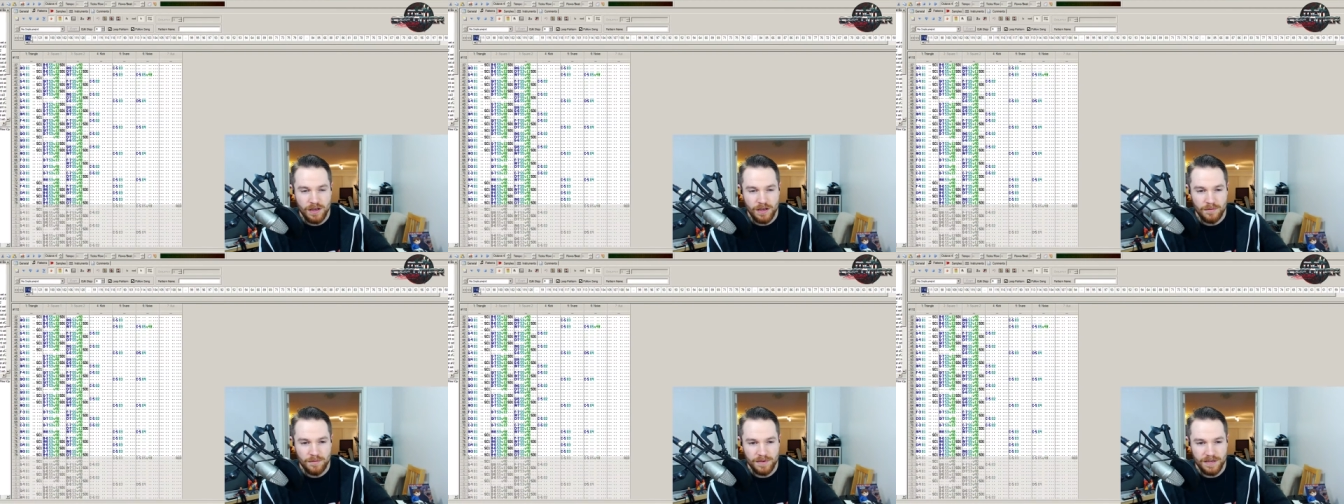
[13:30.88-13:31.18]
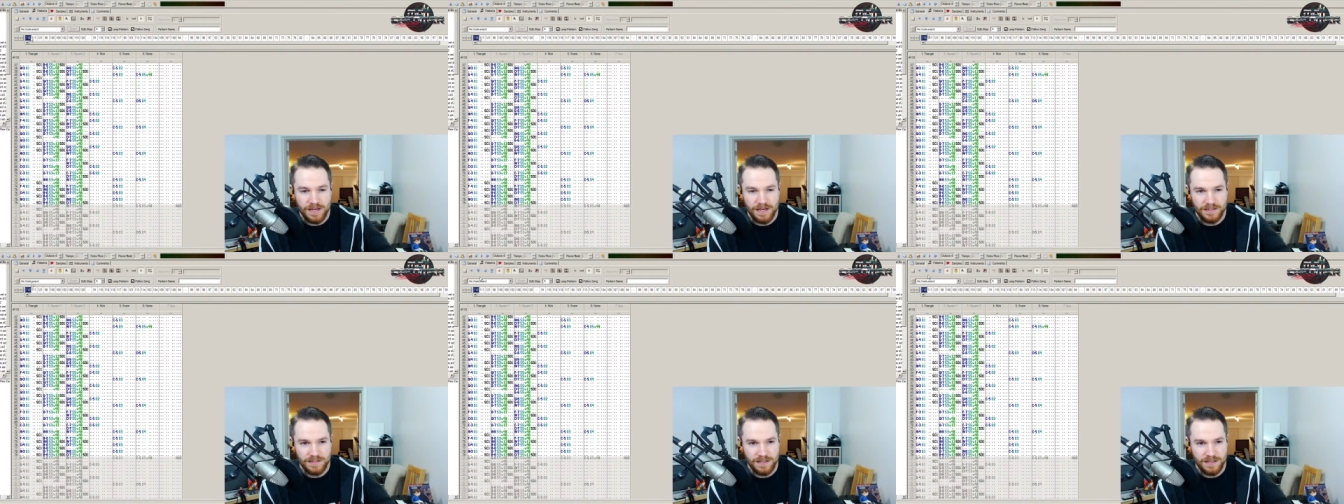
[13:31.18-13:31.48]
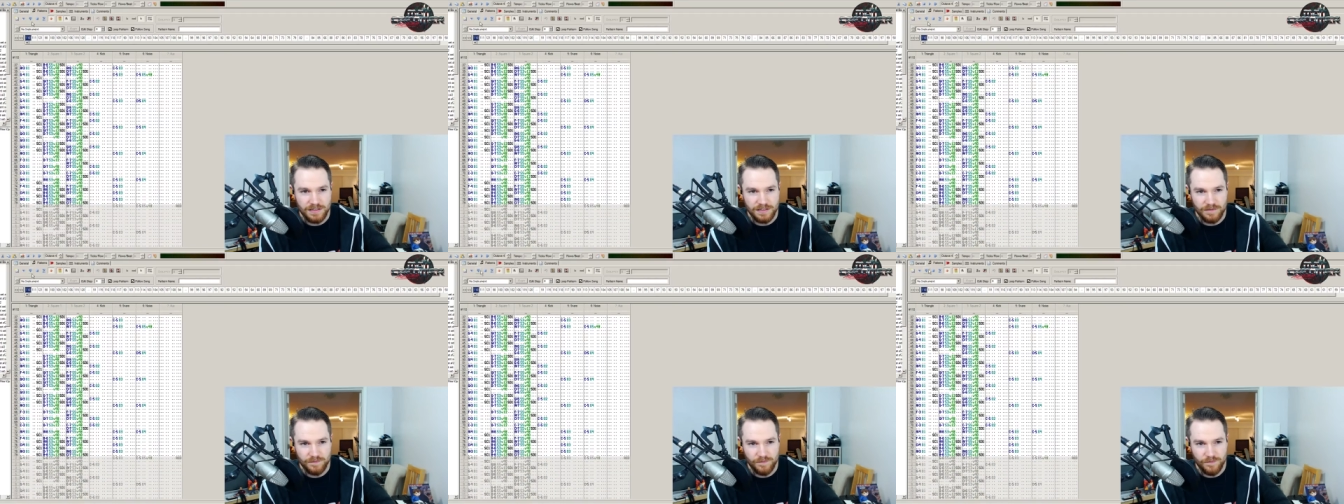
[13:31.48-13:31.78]
because
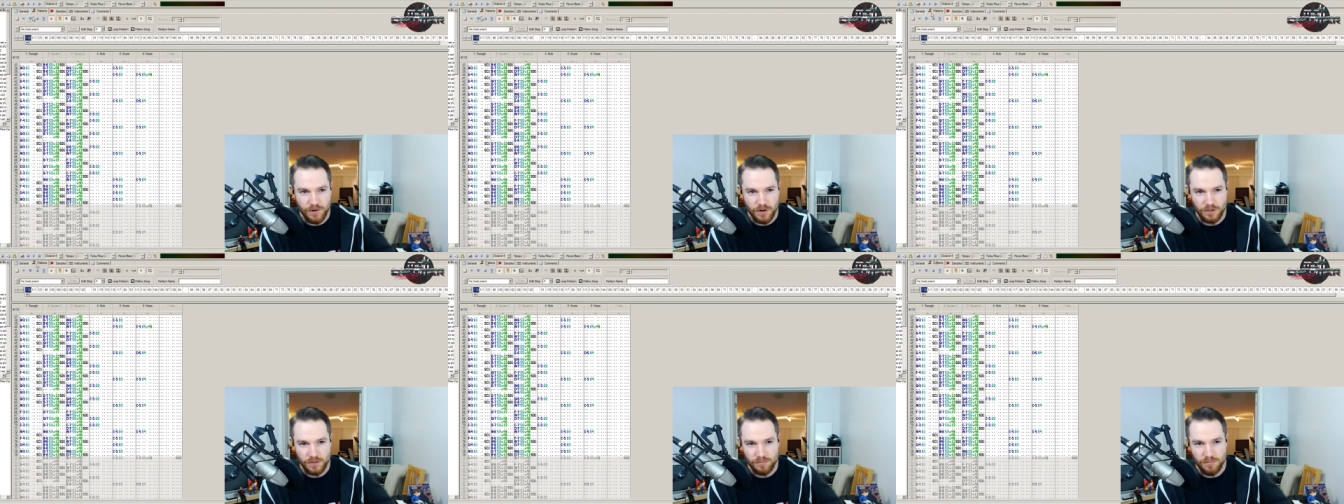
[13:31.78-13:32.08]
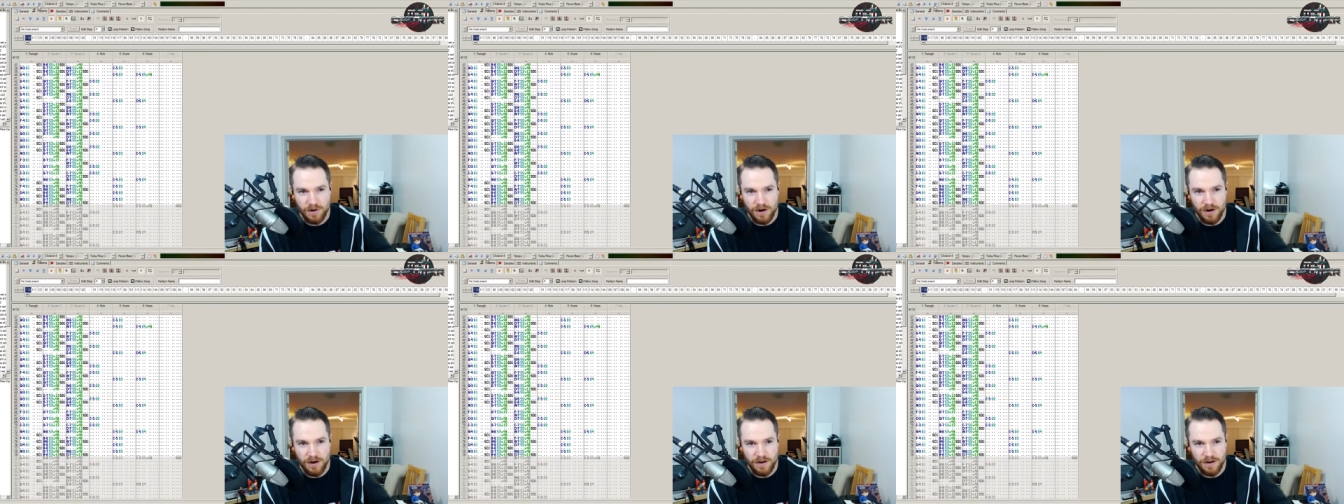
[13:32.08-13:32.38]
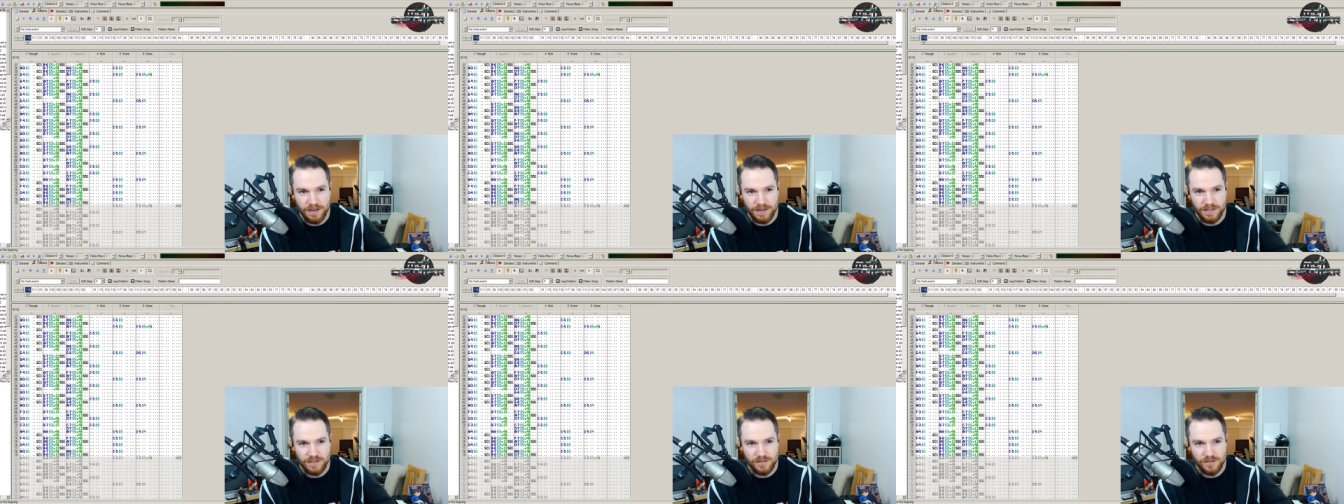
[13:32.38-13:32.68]
this first
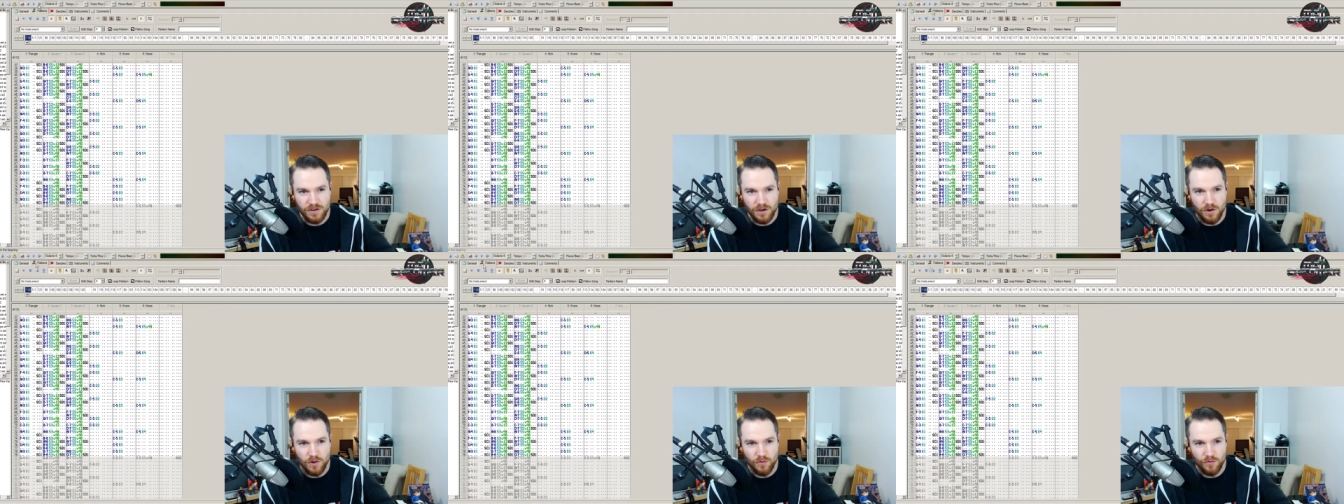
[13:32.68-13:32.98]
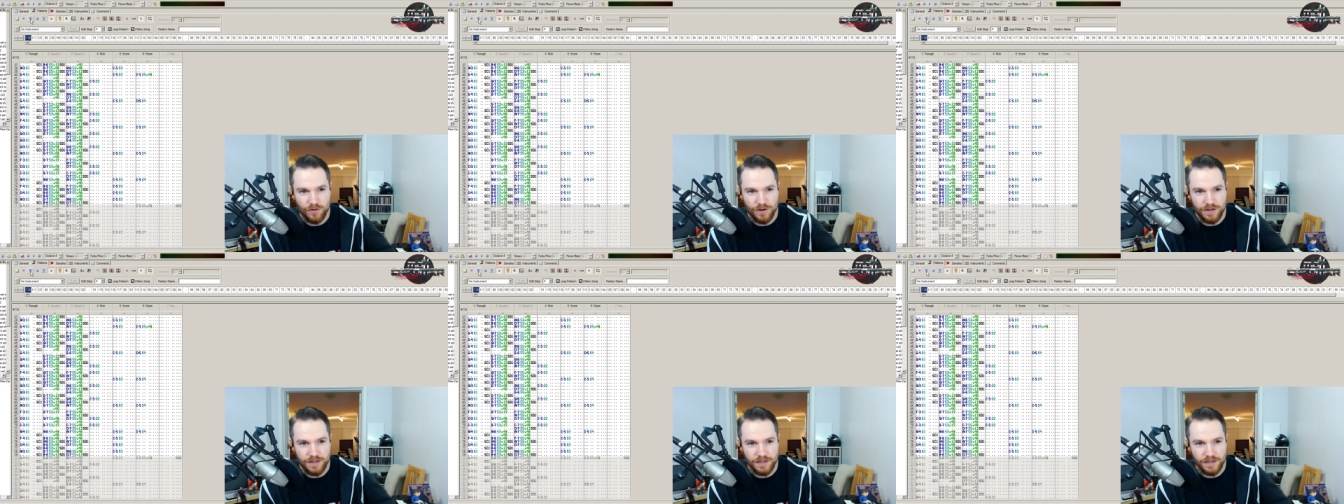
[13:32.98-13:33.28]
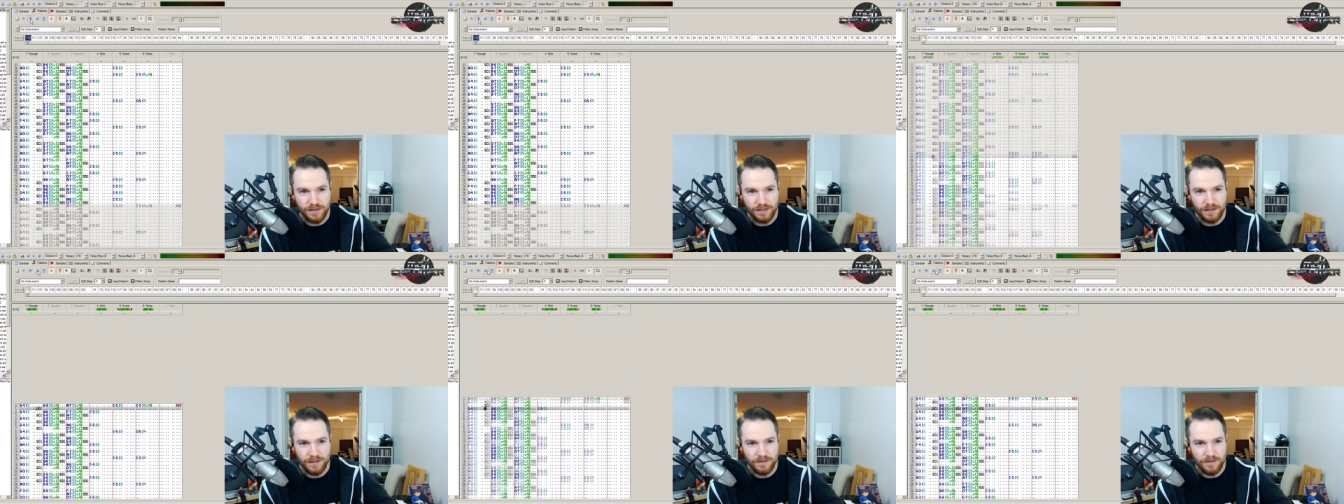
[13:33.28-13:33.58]
part is so
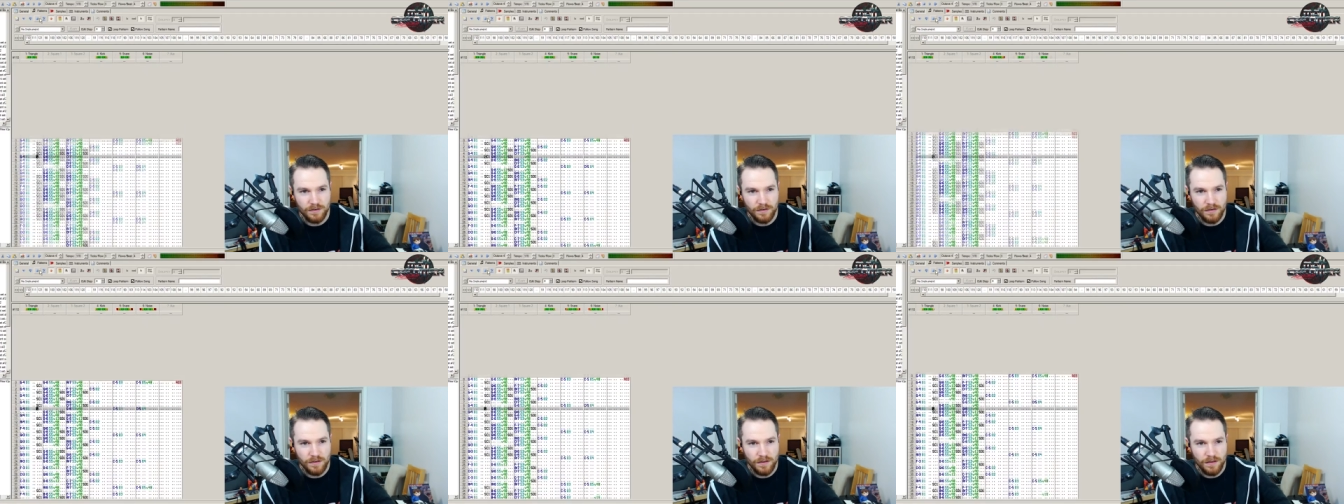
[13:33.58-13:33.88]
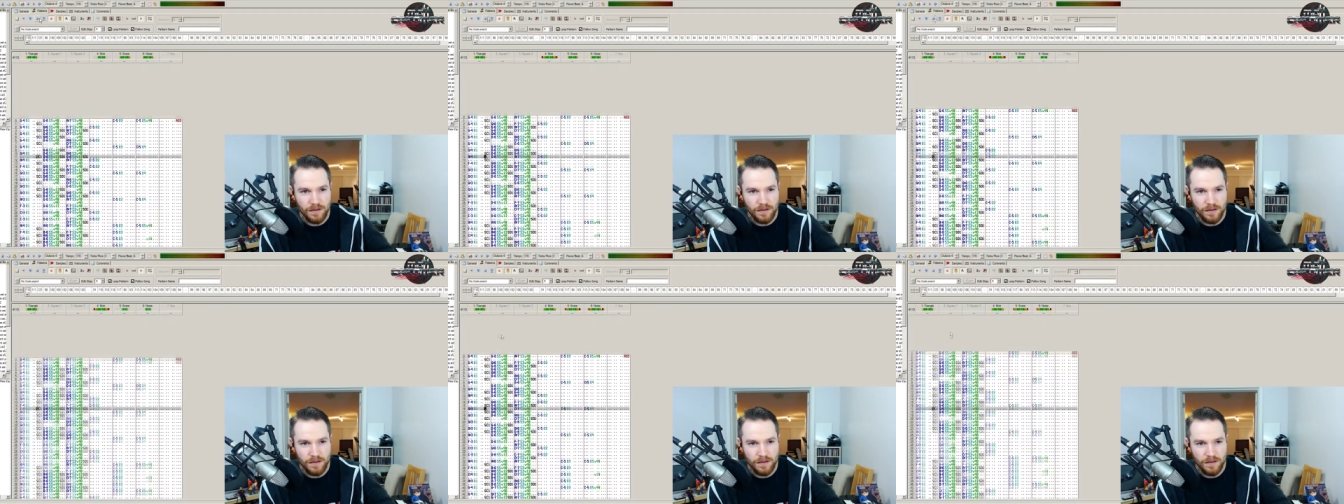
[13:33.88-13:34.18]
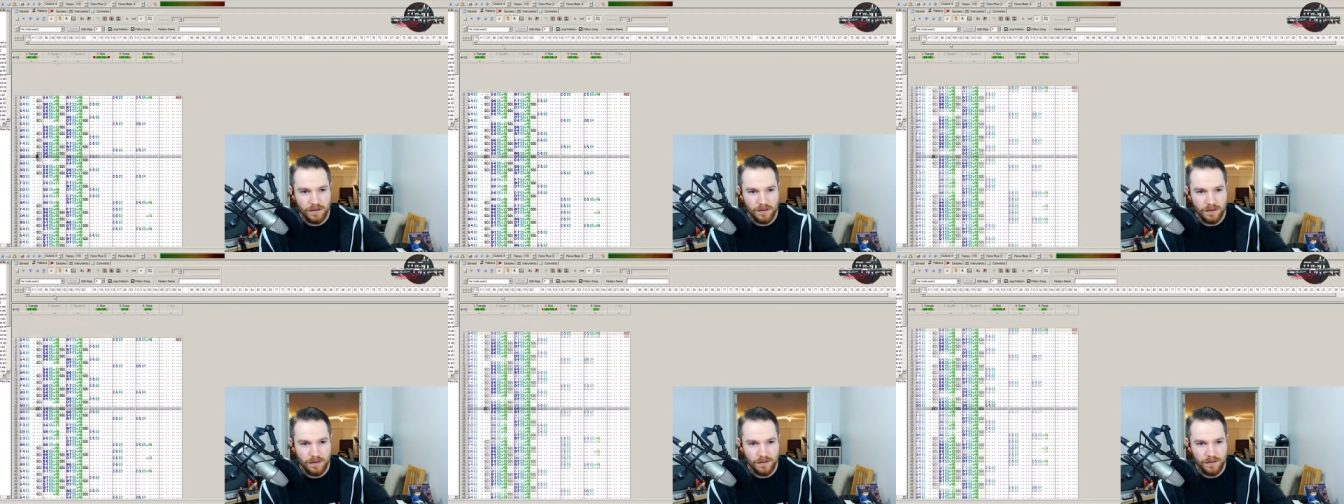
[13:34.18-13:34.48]
ridiculous.
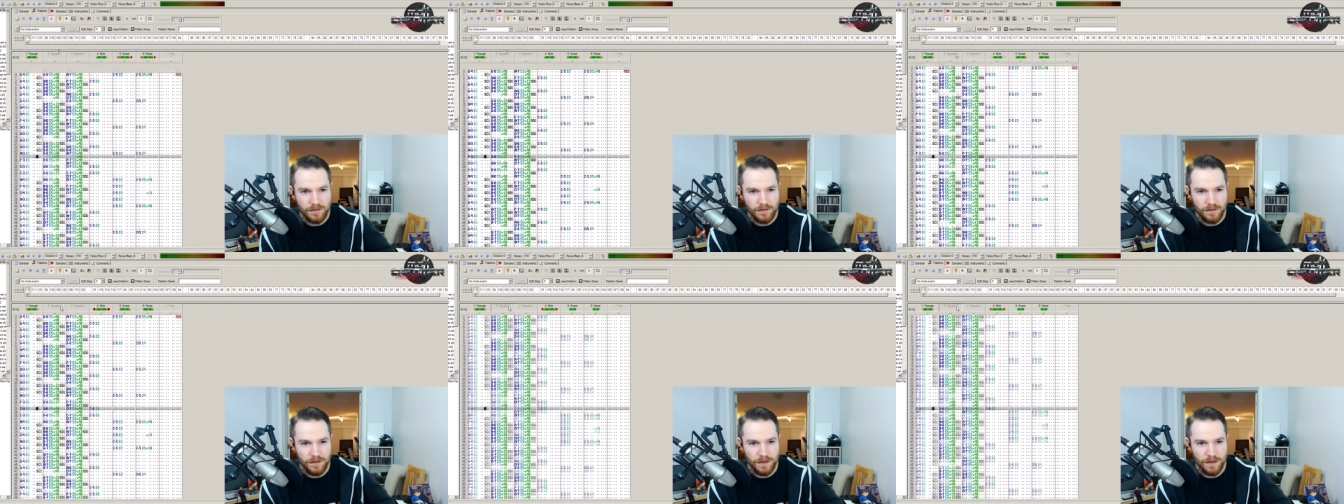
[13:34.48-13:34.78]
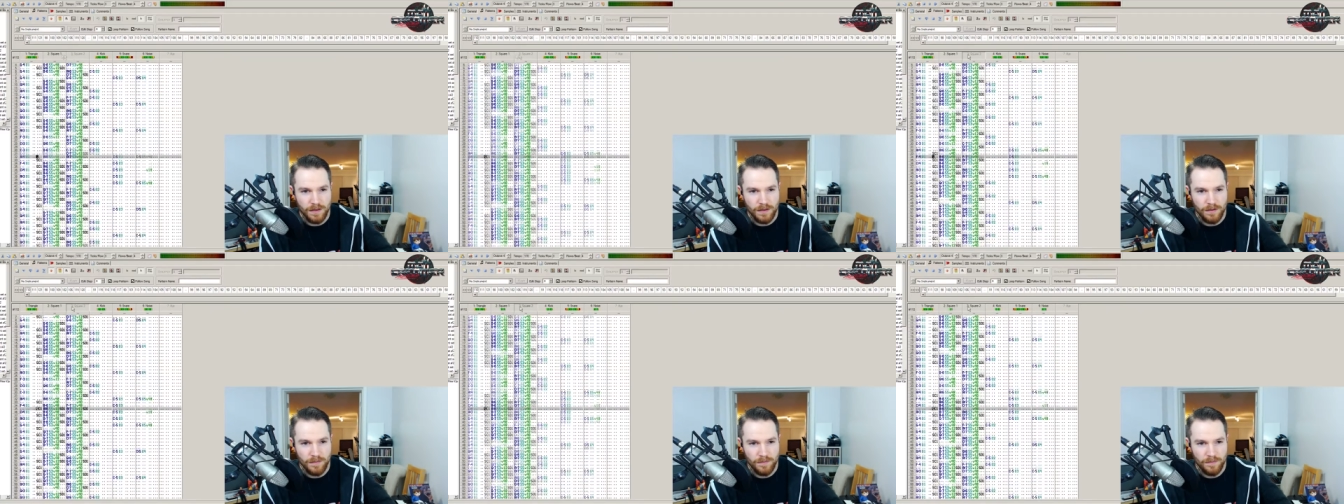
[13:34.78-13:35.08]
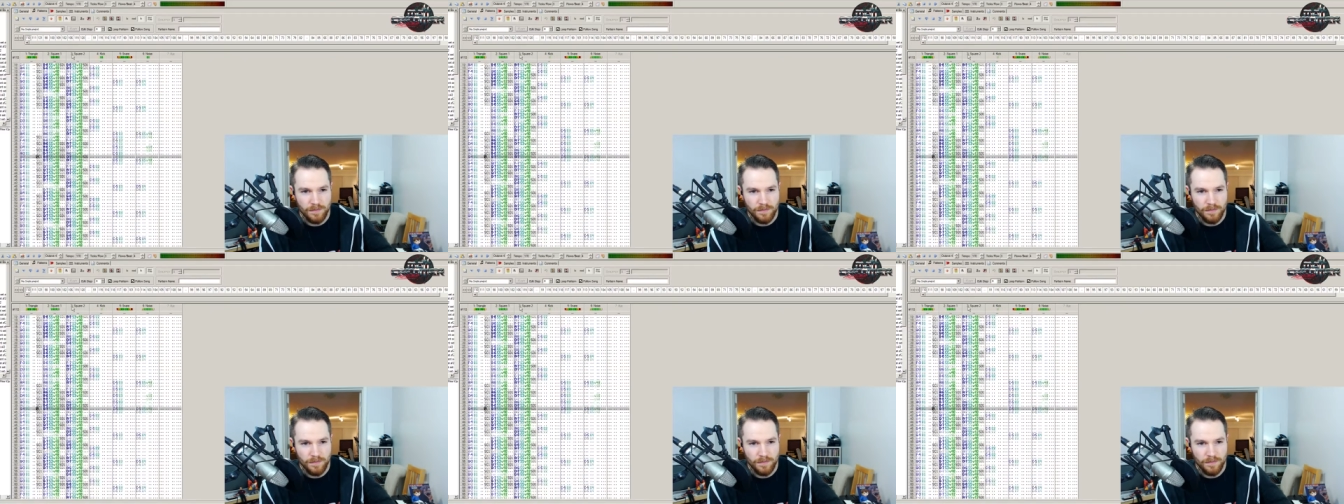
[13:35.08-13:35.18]
Um,